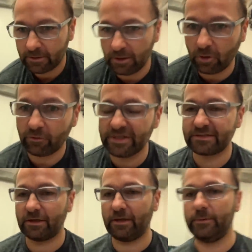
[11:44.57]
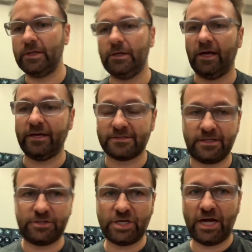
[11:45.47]
you know, this time I had a
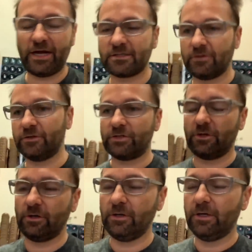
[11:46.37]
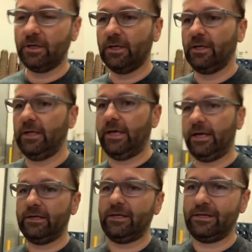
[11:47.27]
set of jacks on the turn,
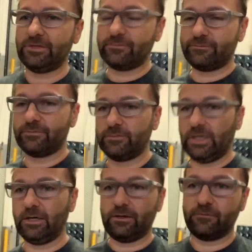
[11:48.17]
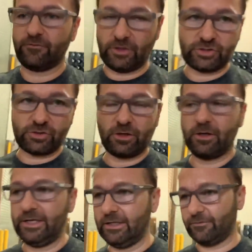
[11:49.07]
and he had a flush
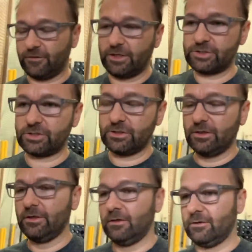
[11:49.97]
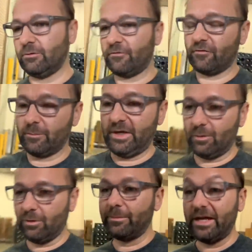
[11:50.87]
draw, hit the flush on the river for a
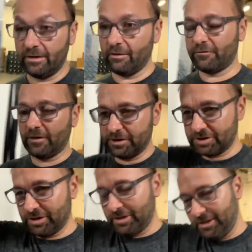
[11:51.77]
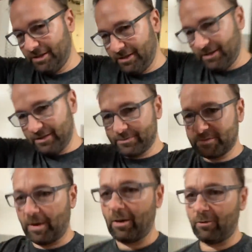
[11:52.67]
big one, made another flush in a
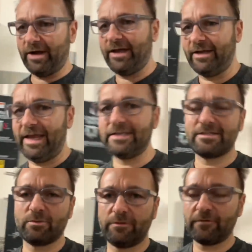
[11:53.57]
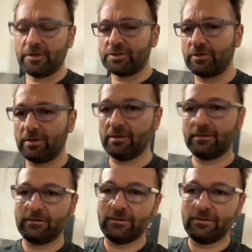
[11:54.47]
spot where I had aces with a flush draw.